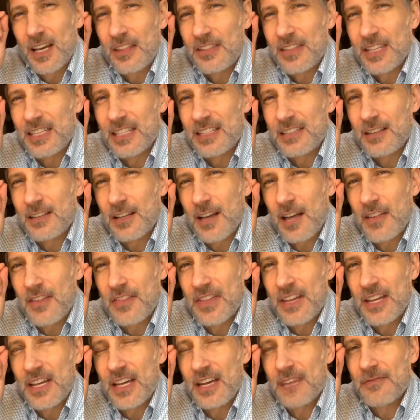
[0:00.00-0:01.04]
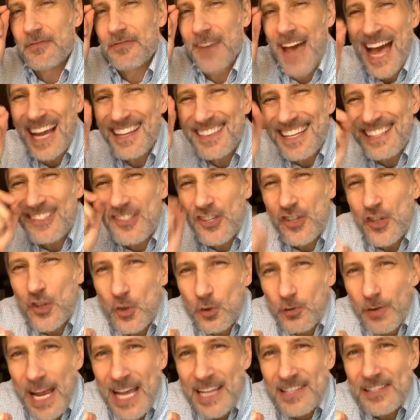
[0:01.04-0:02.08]
the fact that
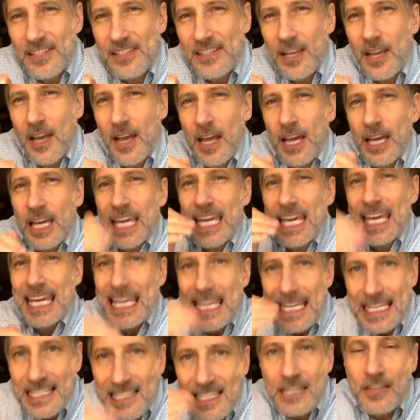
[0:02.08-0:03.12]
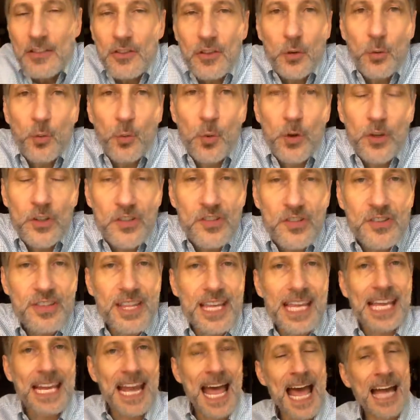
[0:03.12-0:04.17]
stress isn't the worst
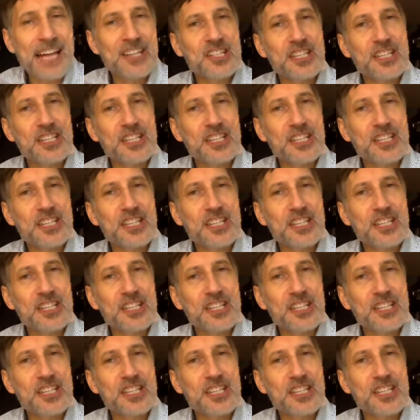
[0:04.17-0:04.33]
thing and